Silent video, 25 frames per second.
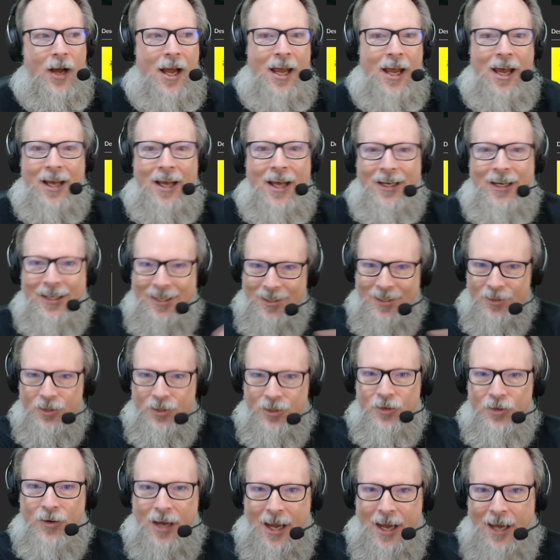had
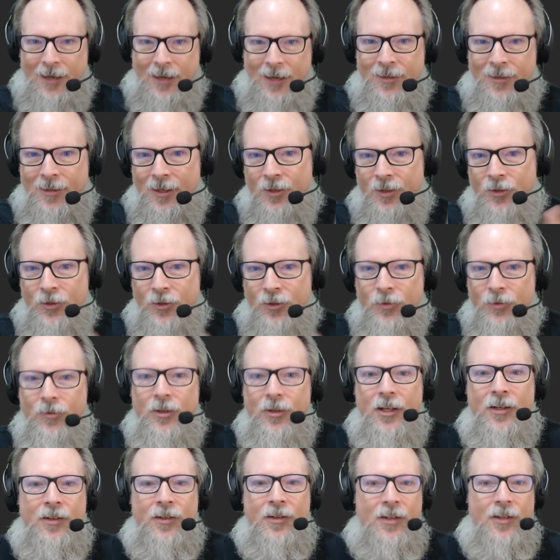easier access to
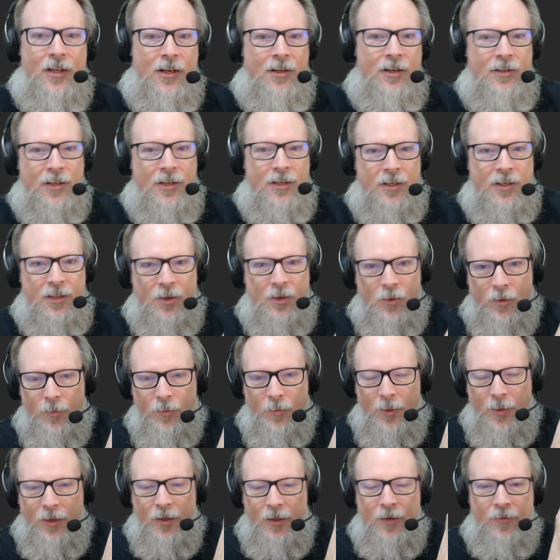these things because they were
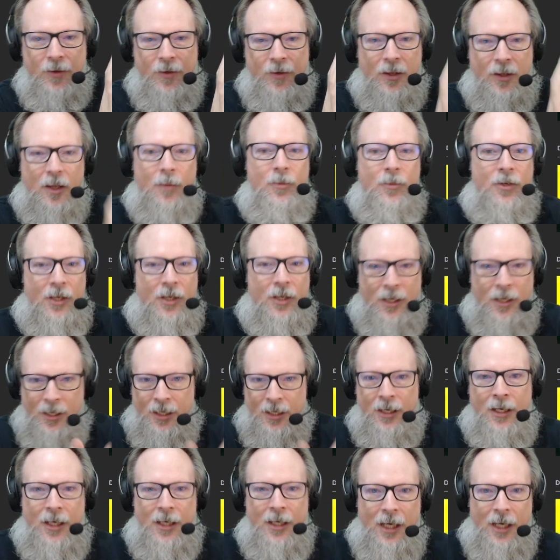being developed
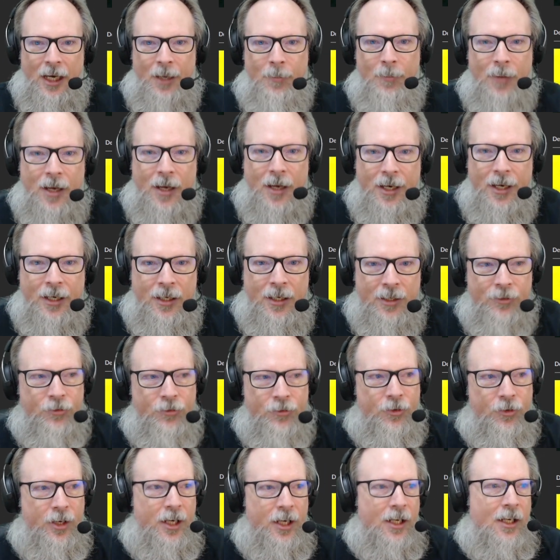in my
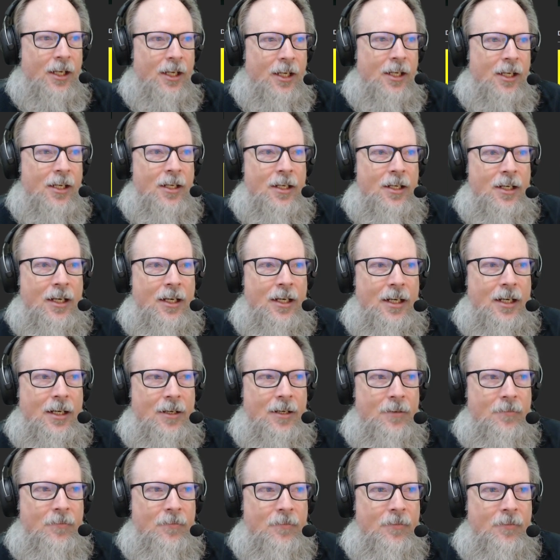country.
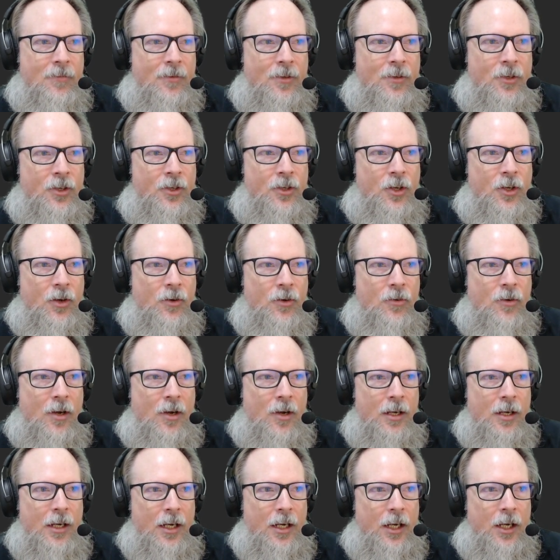So,
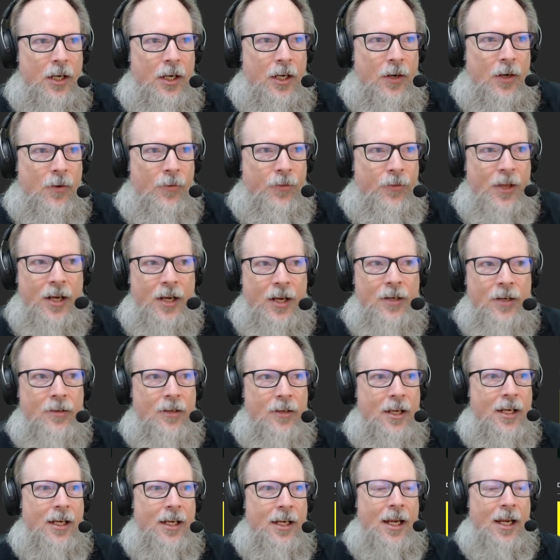you know, things
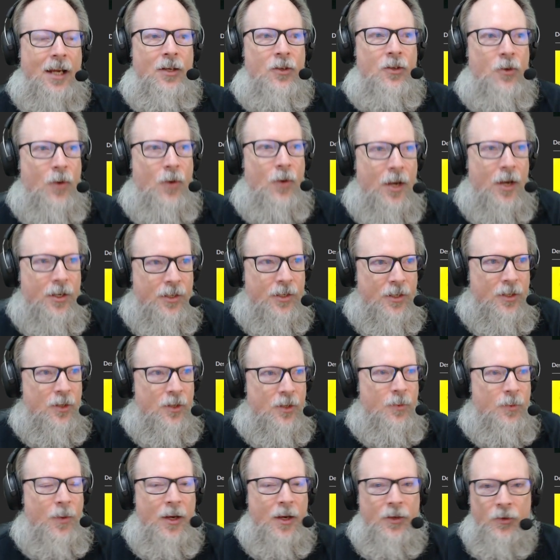like King's Quest and
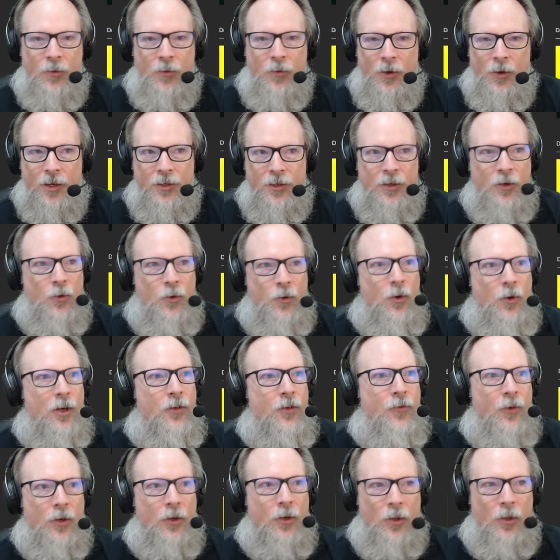Space Quest and
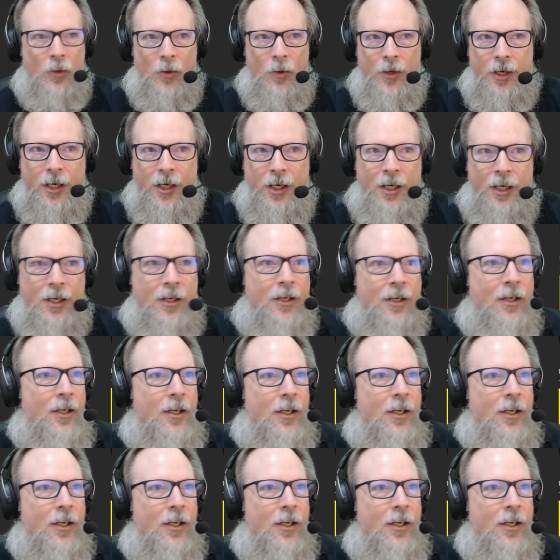Quest for Glory and,